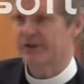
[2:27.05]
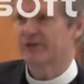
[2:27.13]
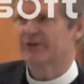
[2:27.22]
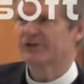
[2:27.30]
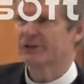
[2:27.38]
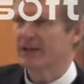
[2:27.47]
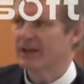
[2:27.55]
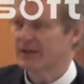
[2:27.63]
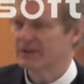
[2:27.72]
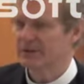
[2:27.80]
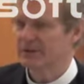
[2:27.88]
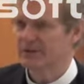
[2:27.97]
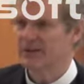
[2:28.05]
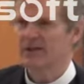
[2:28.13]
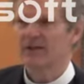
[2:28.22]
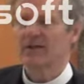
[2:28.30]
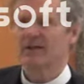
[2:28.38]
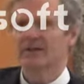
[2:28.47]
They are sayings
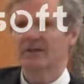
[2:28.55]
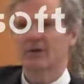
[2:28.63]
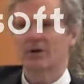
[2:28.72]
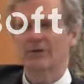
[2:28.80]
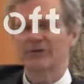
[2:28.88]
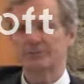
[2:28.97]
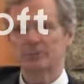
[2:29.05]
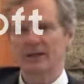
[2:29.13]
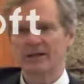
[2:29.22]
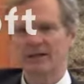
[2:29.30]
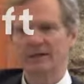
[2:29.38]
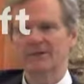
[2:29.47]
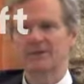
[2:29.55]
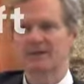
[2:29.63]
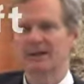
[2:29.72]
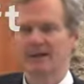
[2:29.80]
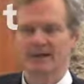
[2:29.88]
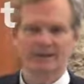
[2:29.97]
that are explaining
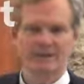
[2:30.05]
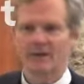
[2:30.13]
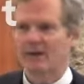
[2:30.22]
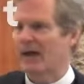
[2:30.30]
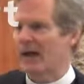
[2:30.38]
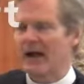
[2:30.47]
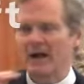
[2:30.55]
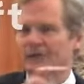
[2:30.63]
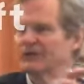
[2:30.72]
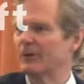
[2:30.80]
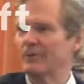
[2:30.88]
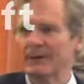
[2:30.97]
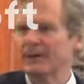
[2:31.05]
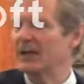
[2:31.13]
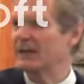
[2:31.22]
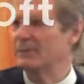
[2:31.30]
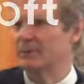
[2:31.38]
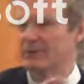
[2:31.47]
today how something
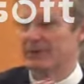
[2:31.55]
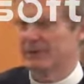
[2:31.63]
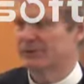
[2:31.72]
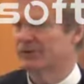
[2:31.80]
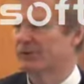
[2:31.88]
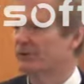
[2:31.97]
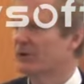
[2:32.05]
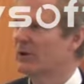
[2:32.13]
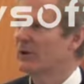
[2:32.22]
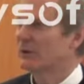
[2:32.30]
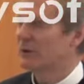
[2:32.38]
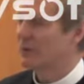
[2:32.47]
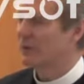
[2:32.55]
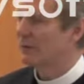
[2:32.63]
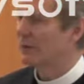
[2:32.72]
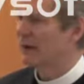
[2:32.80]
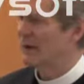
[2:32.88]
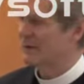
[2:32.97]
came to be. So you
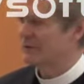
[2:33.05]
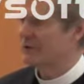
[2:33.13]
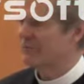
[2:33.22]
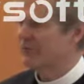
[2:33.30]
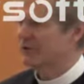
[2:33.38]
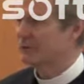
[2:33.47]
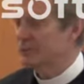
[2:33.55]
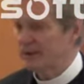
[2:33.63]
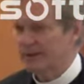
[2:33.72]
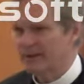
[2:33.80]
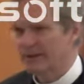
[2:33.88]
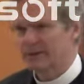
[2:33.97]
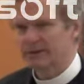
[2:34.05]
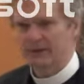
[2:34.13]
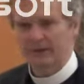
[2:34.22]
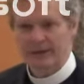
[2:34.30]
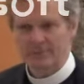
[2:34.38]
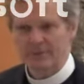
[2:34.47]
wonder why there's so much pain
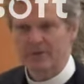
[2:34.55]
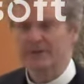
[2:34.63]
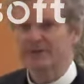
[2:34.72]
in labor.